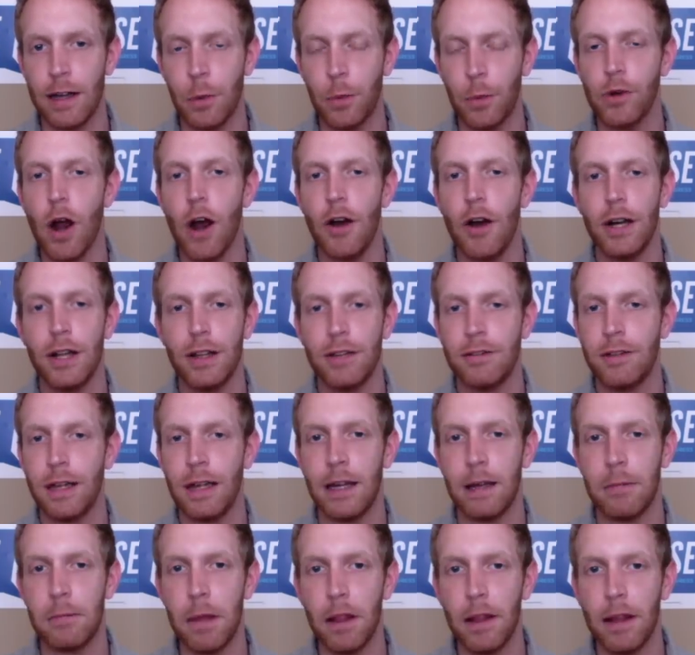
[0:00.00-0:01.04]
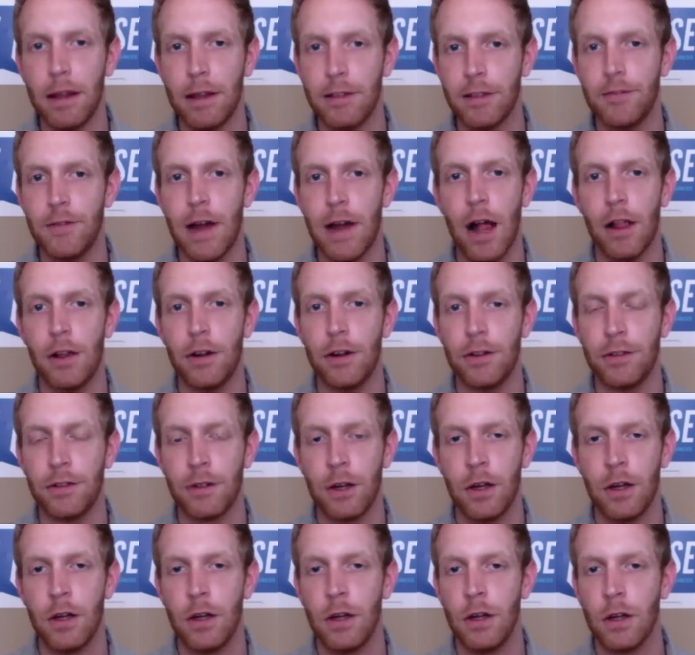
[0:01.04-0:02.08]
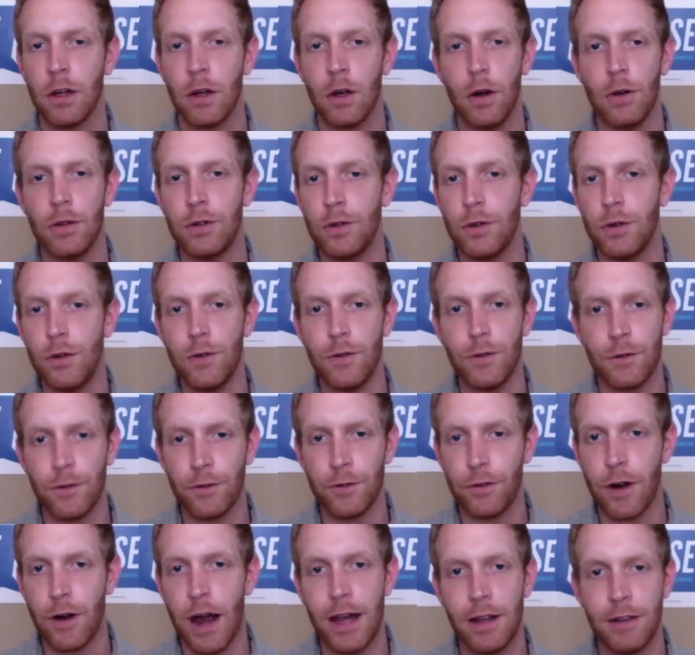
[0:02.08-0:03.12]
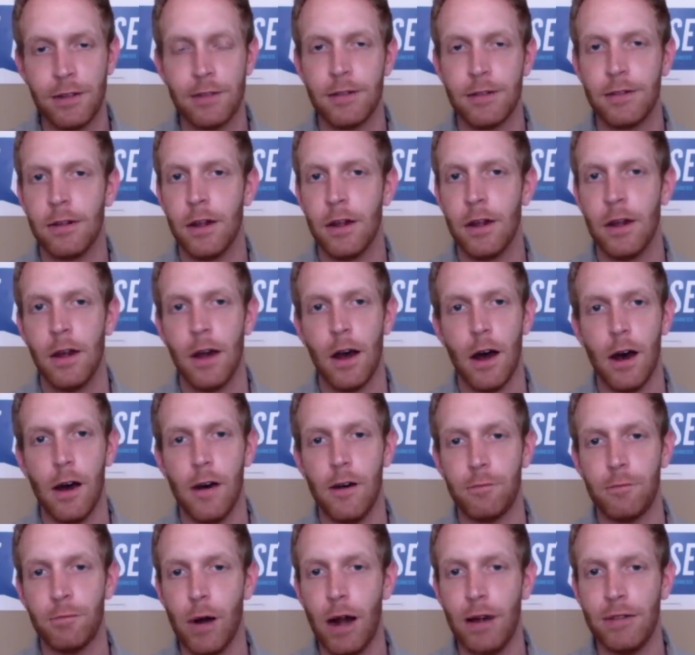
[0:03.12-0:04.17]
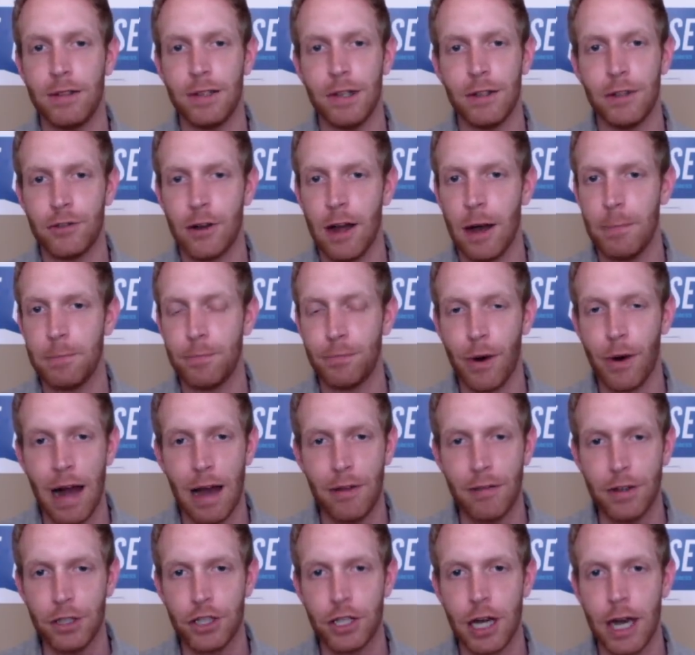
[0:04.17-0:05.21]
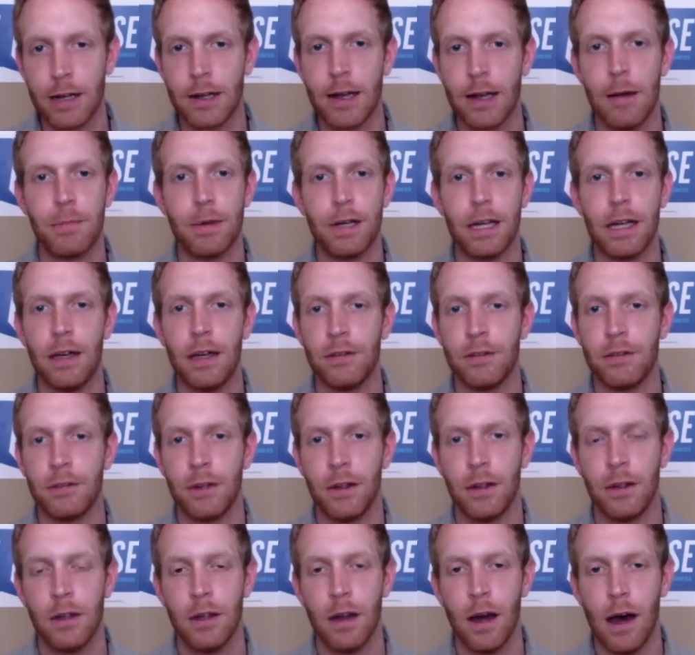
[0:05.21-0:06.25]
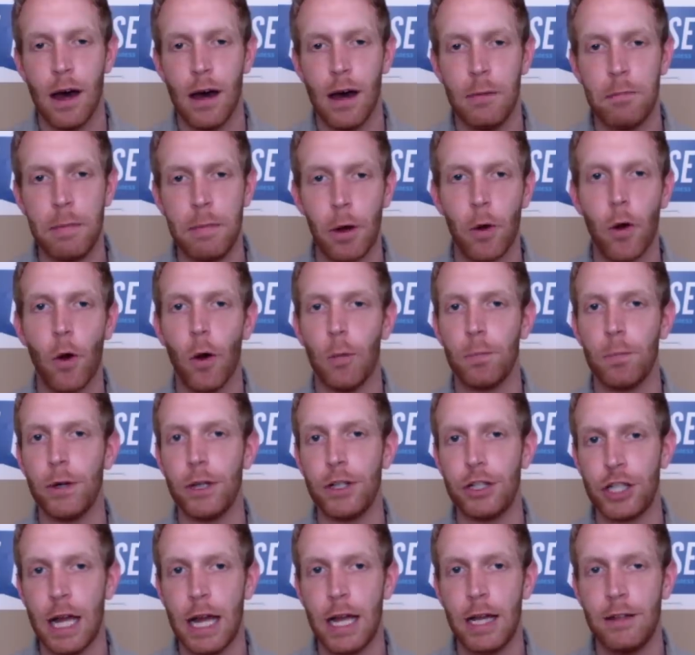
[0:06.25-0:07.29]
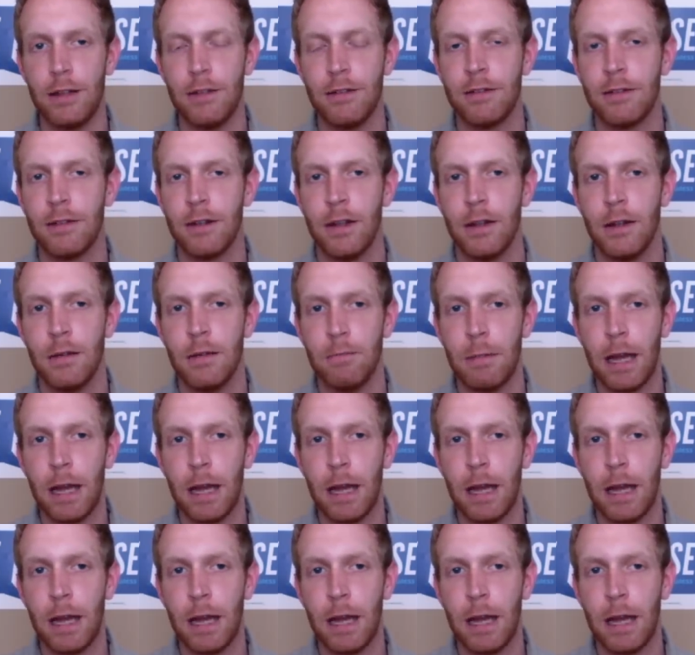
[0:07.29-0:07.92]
And we're already seeing millions of dollars go to friends of President Trump, private jet companies, uh, big corporate chains.